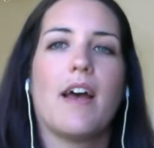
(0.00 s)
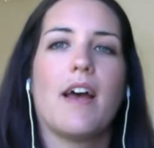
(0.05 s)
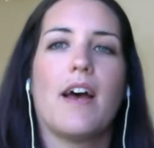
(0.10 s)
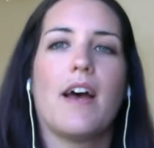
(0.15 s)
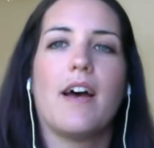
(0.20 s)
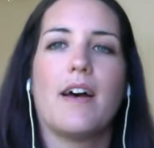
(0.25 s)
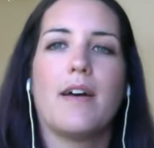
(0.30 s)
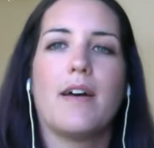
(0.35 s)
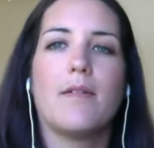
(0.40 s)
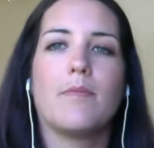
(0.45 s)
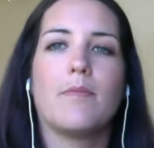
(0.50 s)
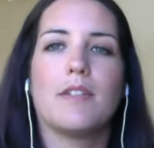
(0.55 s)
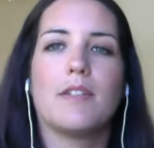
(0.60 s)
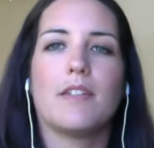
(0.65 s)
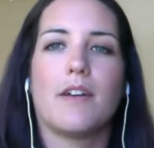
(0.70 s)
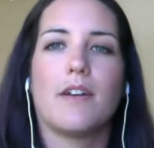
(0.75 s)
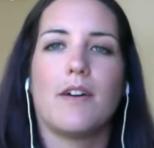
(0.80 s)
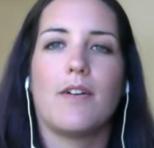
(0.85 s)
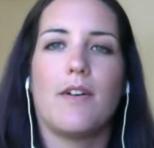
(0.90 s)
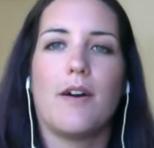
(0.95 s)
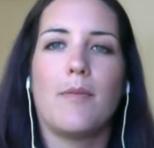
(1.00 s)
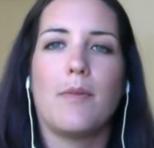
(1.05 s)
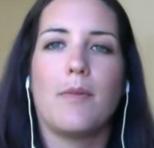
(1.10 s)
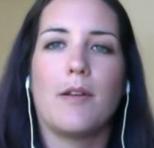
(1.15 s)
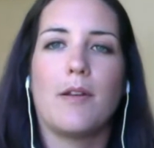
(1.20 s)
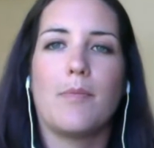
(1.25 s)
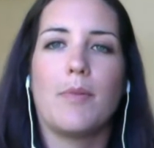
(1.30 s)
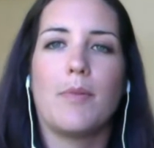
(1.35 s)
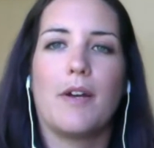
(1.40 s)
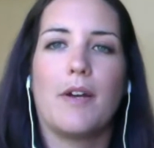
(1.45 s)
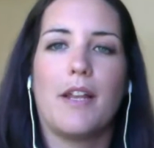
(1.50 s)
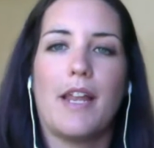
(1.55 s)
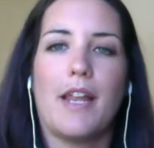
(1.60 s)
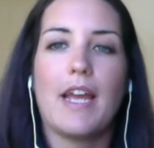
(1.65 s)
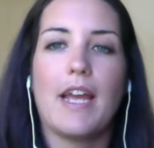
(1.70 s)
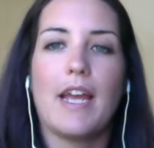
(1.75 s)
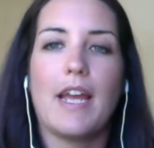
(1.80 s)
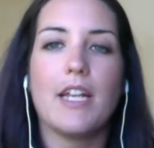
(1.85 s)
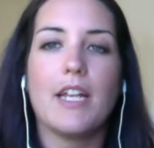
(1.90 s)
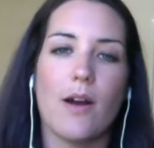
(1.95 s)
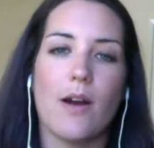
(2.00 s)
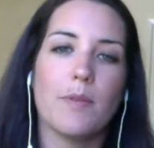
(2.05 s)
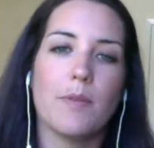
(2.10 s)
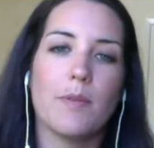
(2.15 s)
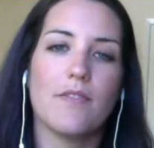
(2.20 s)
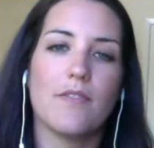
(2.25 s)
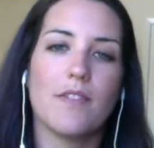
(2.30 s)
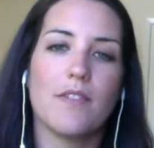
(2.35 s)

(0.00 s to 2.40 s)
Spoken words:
So I'm going to put 8 drops of the